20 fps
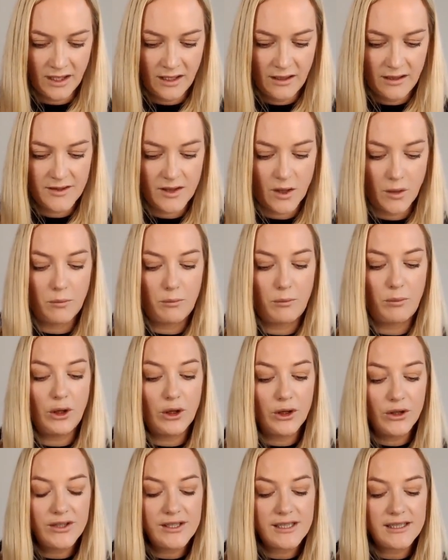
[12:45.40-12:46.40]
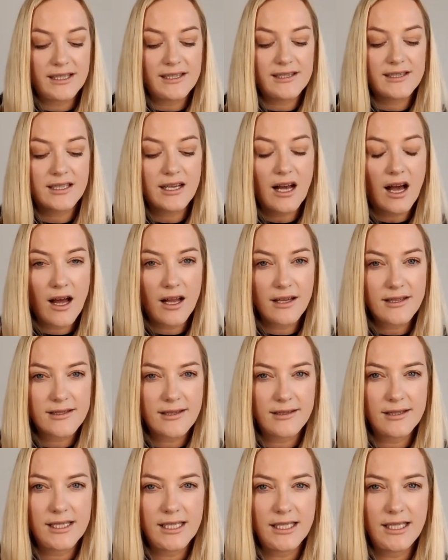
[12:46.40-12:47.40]
So blood is
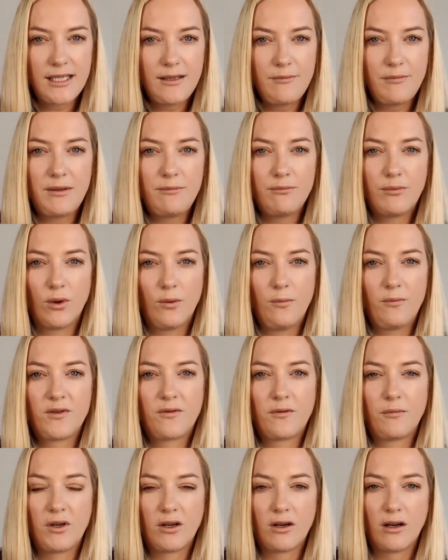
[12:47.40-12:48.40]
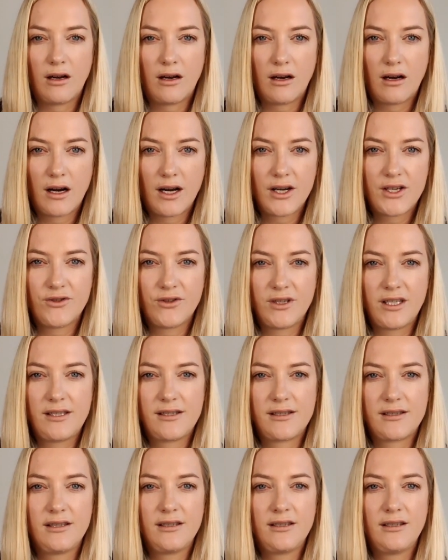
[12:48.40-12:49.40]
constantly being pumped from your
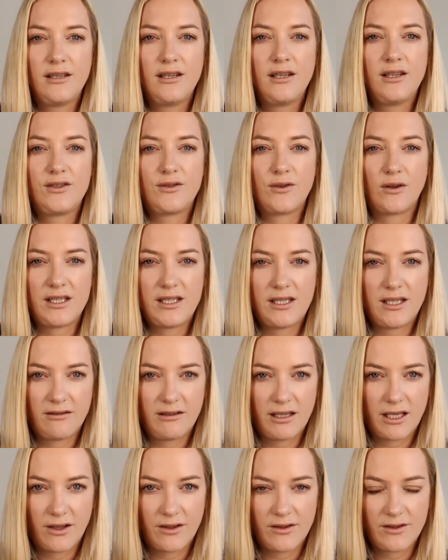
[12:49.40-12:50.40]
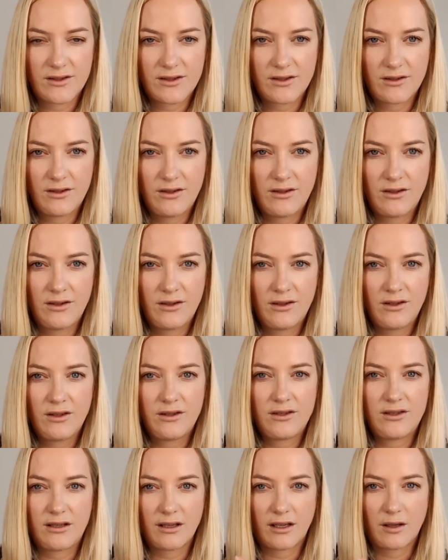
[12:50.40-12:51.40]
arteries to arterioles,
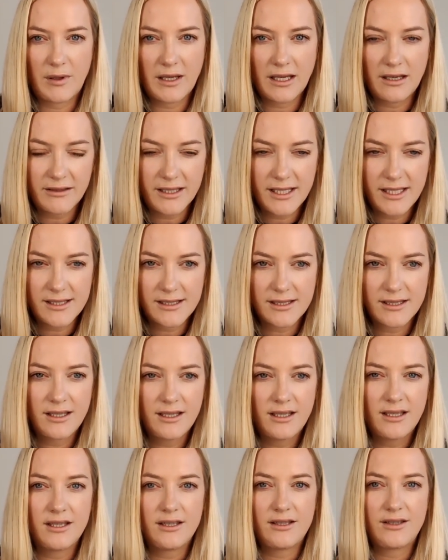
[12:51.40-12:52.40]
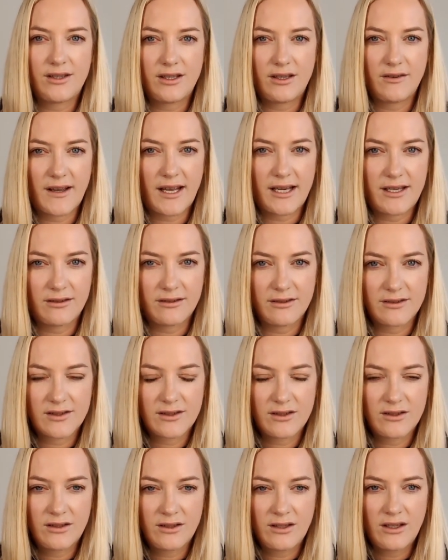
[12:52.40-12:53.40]
to the capillaries, to the venules,
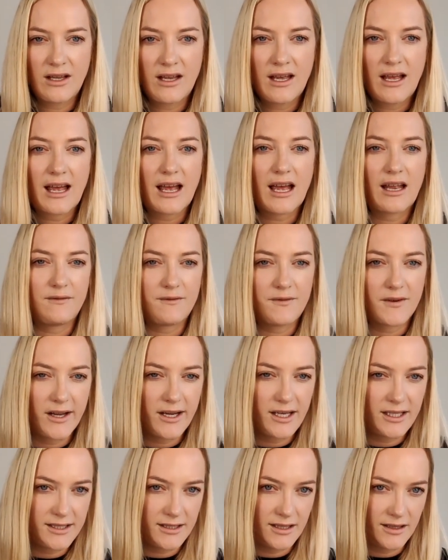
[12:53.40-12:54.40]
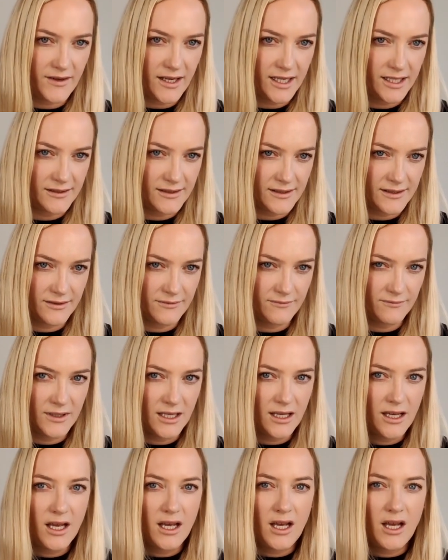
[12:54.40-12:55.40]
and finally to the veins.
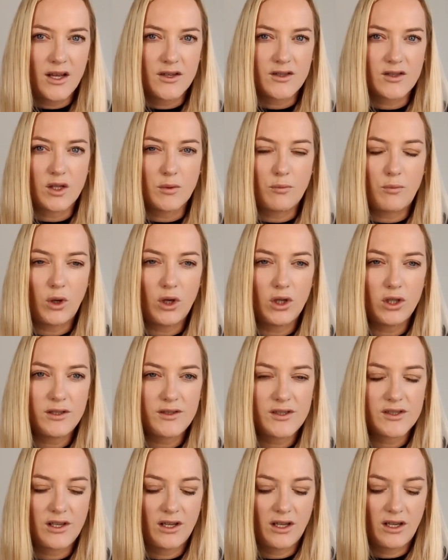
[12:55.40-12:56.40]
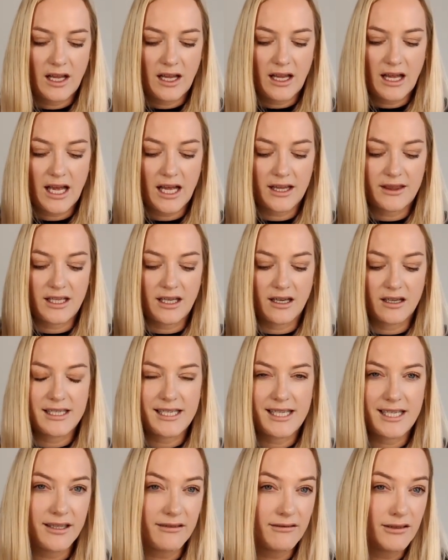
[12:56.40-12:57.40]
So the blood at the
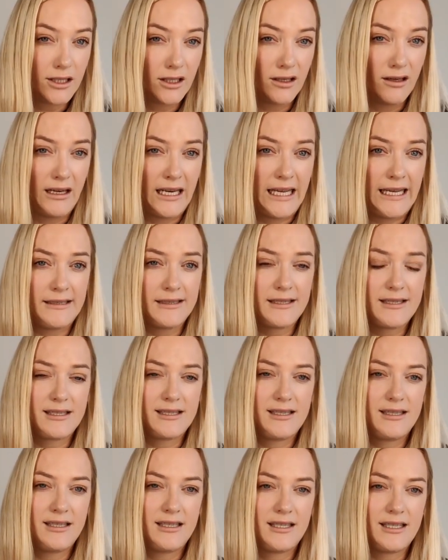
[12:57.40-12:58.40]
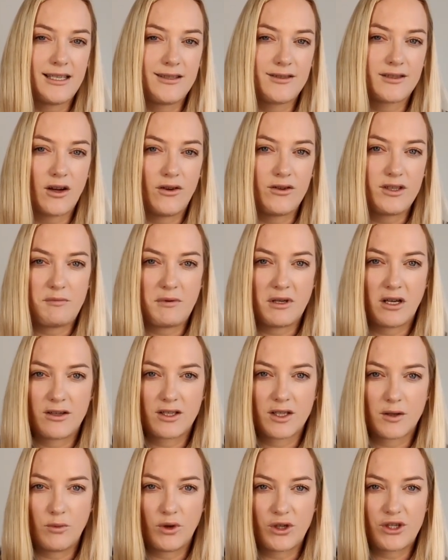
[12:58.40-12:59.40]
arterial end is going to be
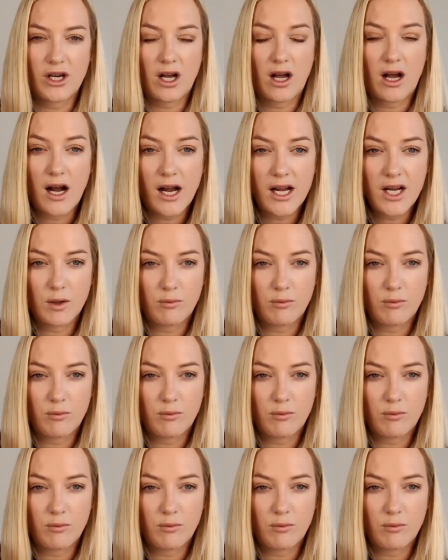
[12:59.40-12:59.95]
under much higher